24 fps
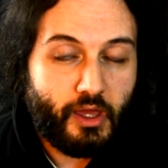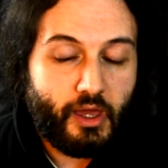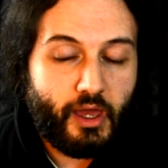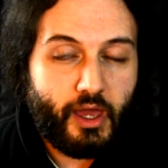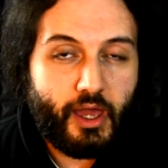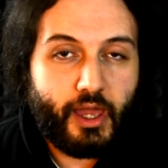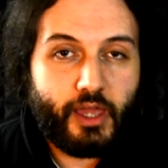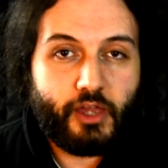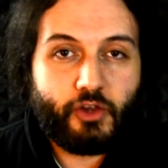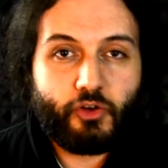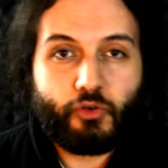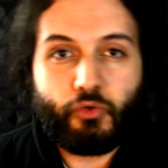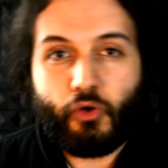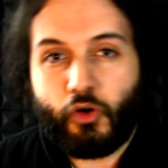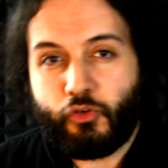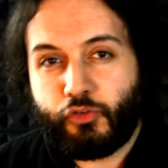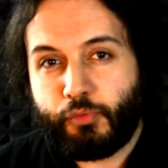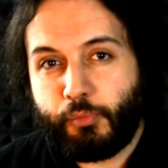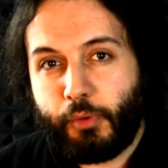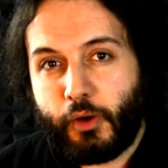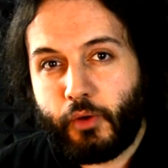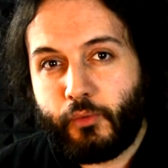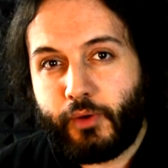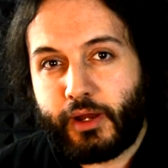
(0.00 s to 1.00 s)
A
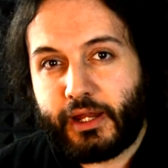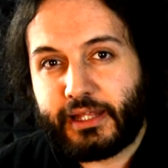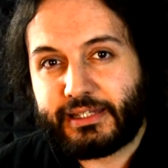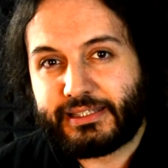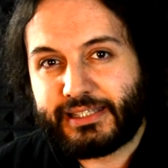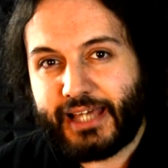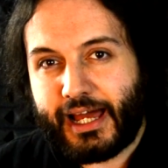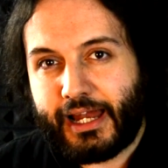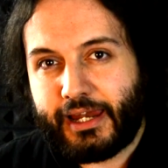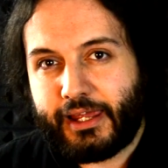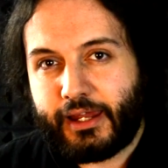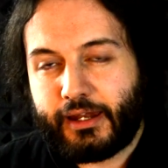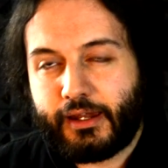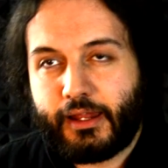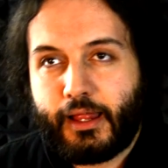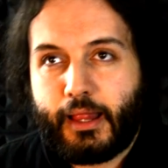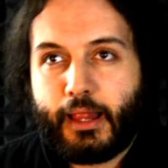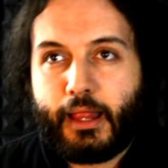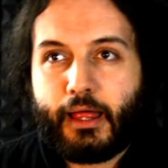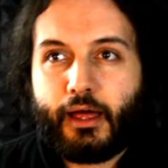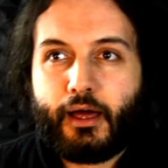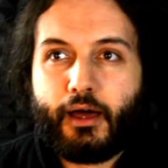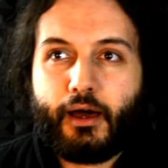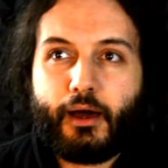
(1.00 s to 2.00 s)
crossbow in Italian
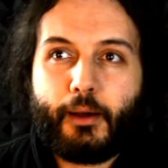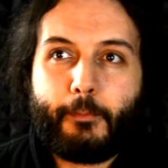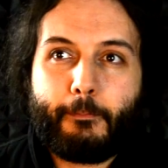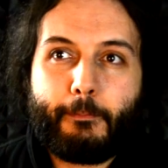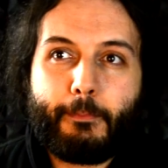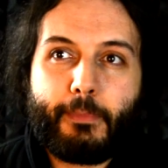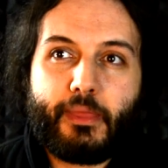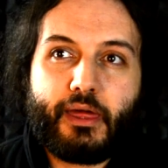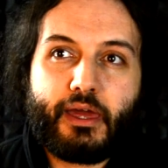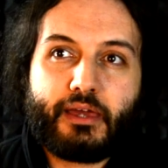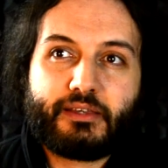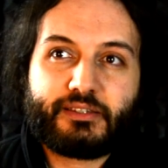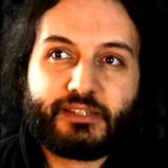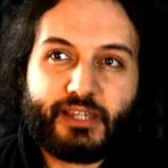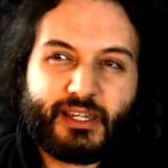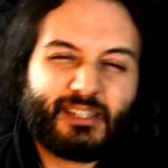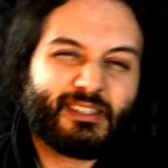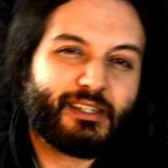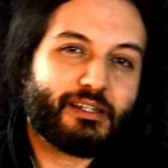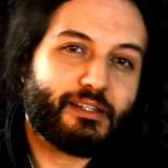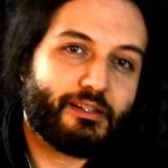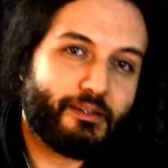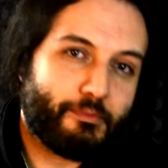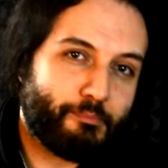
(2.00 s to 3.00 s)
um, is, is
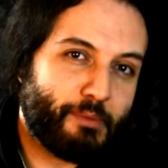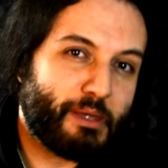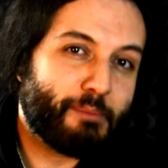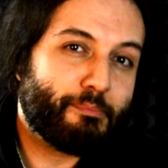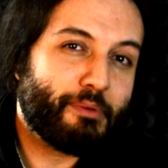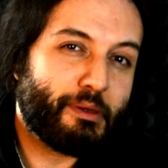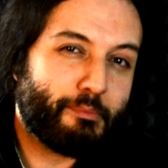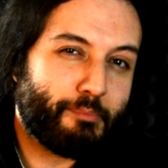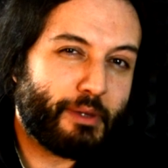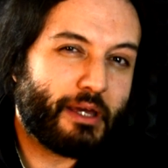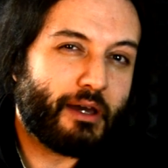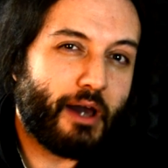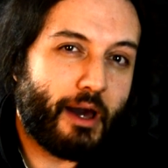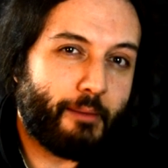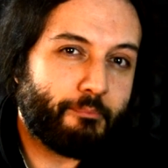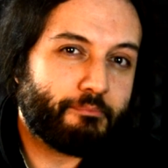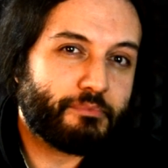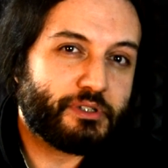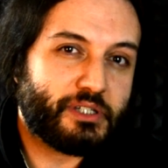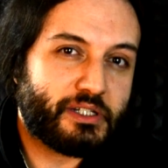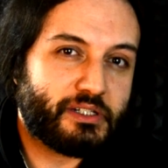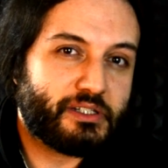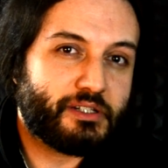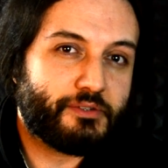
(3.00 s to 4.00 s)
it
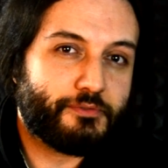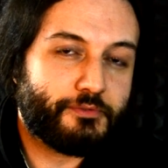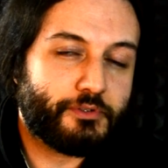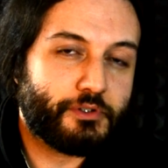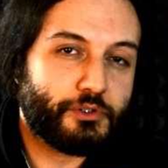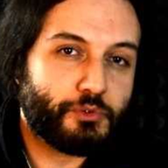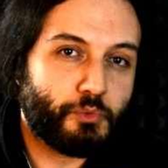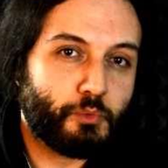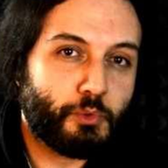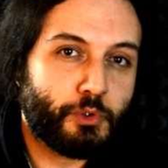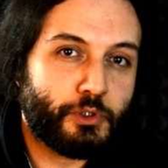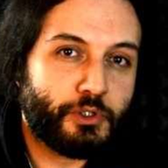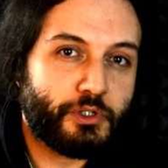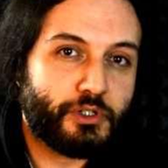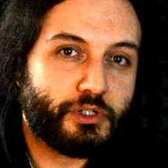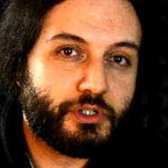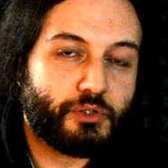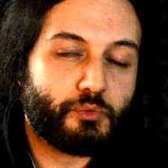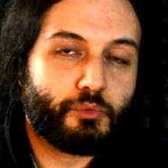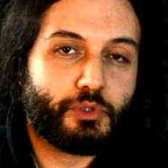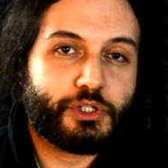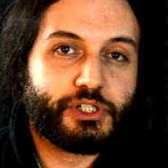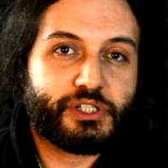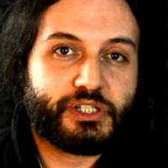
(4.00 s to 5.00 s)
becomes a different word,
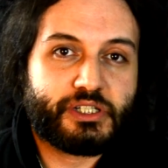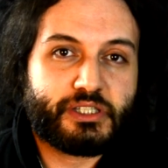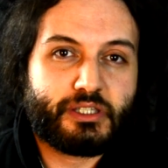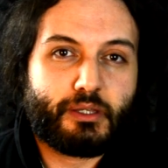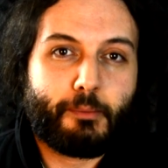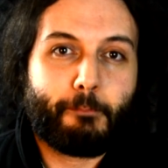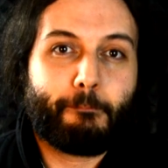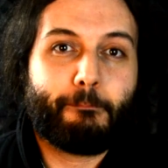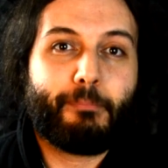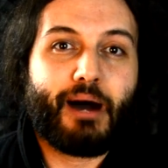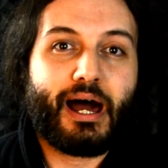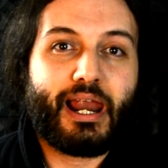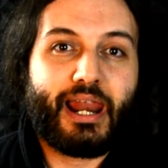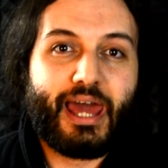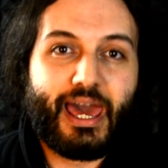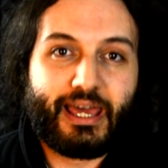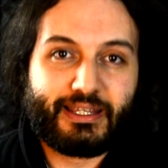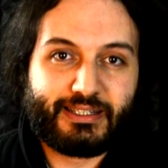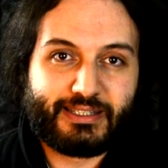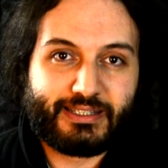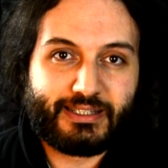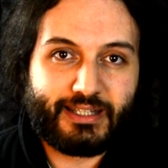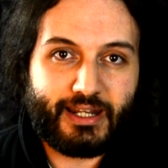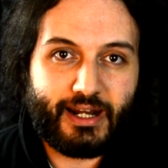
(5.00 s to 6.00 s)
which is
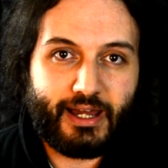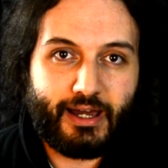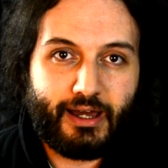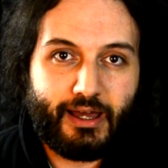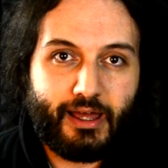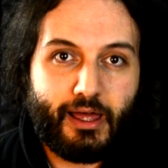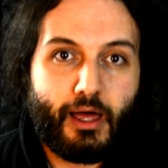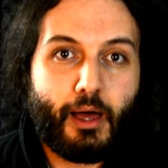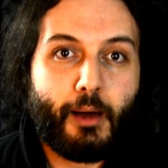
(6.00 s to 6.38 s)
balestra,